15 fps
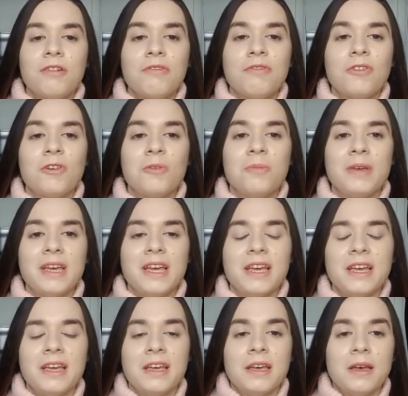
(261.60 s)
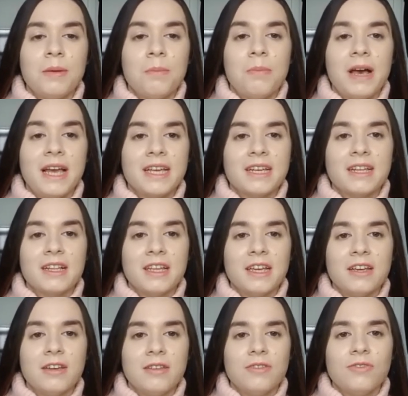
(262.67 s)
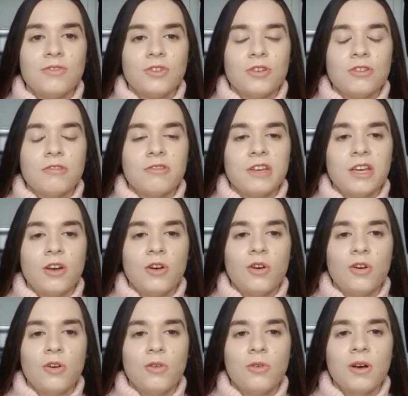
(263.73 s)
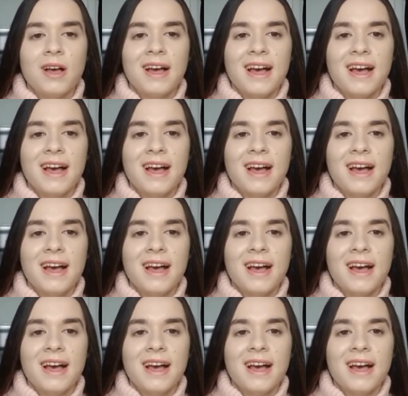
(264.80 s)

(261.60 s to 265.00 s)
for my Claire's jewellery haul.